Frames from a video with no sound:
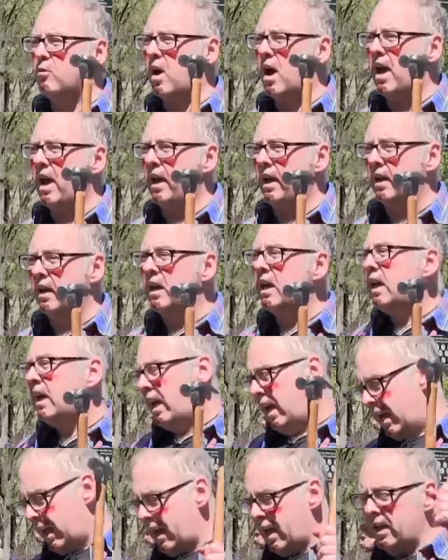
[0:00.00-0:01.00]
way.
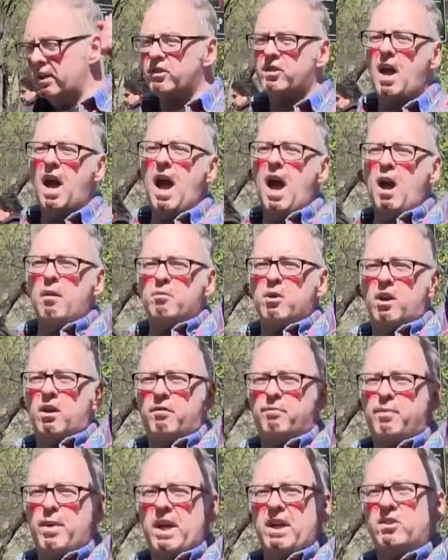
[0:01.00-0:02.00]
It is the hammer
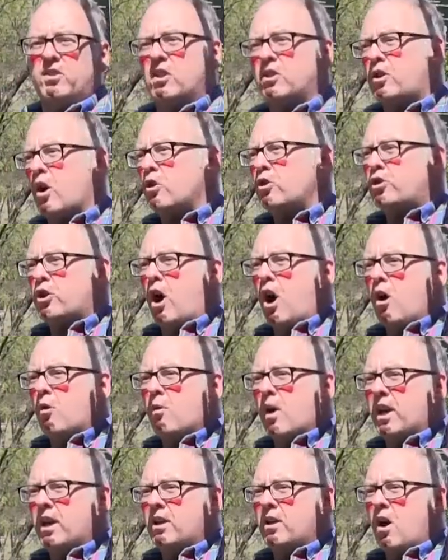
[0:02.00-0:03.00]
of peace. And don't y'all
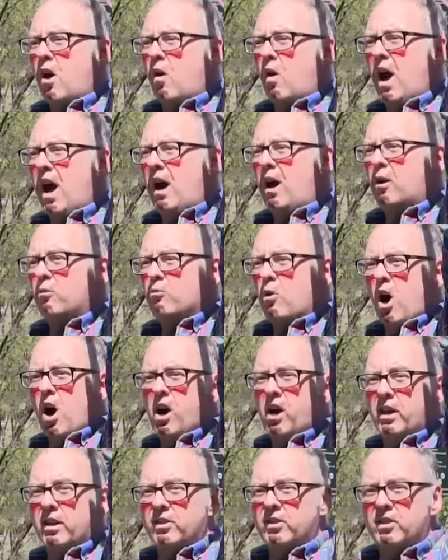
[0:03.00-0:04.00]
want to know how it
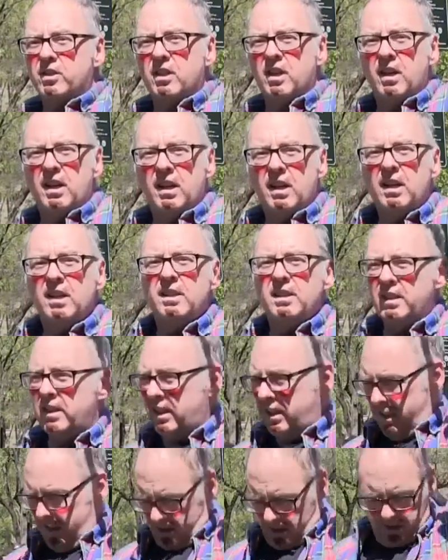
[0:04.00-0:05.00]
works? Yeah!
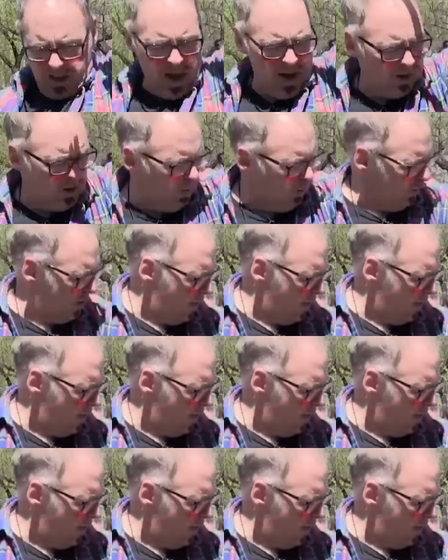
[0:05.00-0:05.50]
Well, thank you.